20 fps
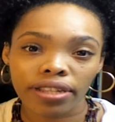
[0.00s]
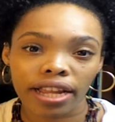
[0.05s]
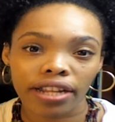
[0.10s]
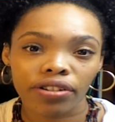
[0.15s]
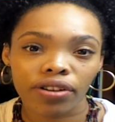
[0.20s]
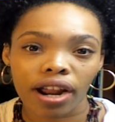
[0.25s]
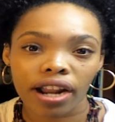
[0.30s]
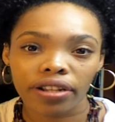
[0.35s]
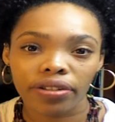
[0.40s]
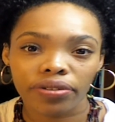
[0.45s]
I
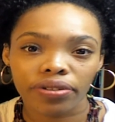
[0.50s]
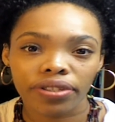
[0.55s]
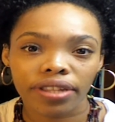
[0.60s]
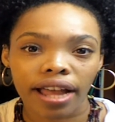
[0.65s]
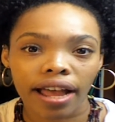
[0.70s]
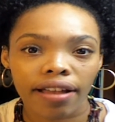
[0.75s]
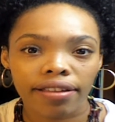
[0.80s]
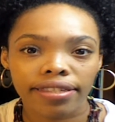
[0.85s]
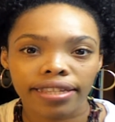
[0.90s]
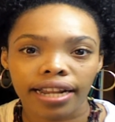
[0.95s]
try to do
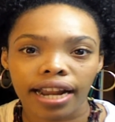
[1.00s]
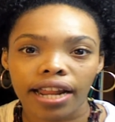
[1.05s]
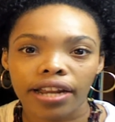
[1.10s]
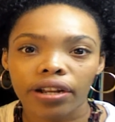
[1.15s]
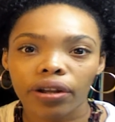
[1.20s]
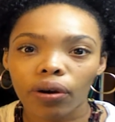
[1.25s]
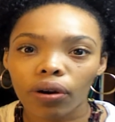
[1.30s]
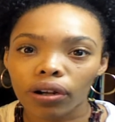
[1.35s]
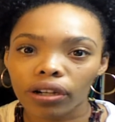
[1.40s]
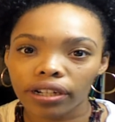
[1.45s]
styles that I
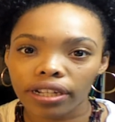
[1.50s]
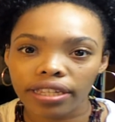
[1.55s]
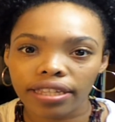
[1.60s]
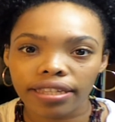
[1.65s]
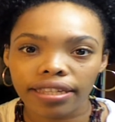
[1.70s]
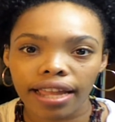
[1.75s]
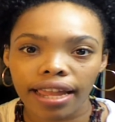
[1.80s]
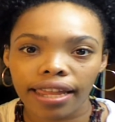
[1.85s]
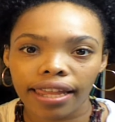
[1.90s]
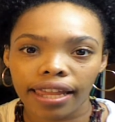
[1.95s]
know are going to
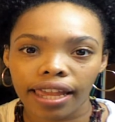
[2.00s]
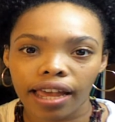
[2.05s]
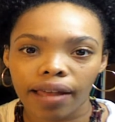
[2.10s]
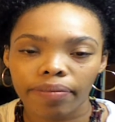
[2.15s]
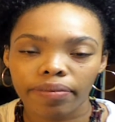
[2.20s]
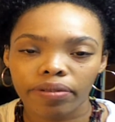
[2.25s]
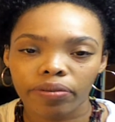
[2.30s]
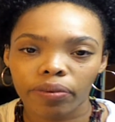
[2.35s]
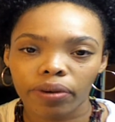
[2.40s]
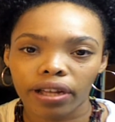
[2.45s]
stay
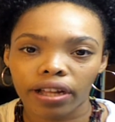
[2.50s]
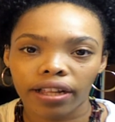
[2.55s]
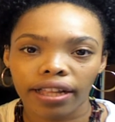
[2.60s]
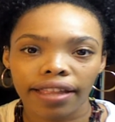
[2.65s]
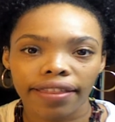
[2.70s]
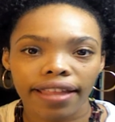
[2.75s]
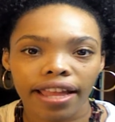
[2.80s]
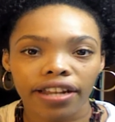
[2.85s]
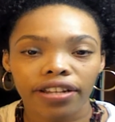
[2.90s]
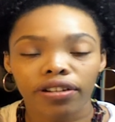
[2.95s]
kept well
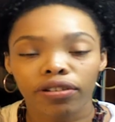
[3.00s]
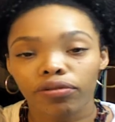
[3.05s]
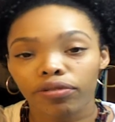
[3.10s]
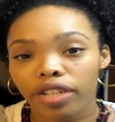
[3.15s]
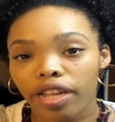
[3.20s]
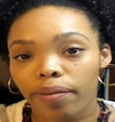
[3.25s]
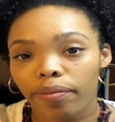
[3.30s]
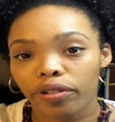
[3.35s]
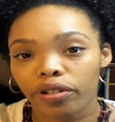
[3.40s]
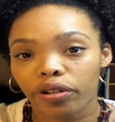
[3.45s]
and that don't
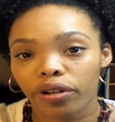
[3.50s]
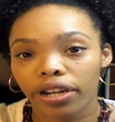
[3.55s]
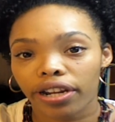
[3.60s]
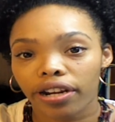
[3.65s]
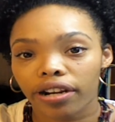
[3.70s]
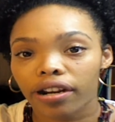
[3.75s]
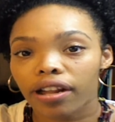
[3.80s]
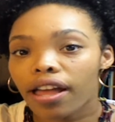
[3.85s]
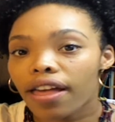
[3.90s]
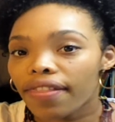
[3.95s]
damage her
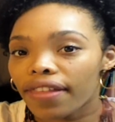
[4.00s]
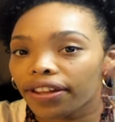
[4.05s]
hair,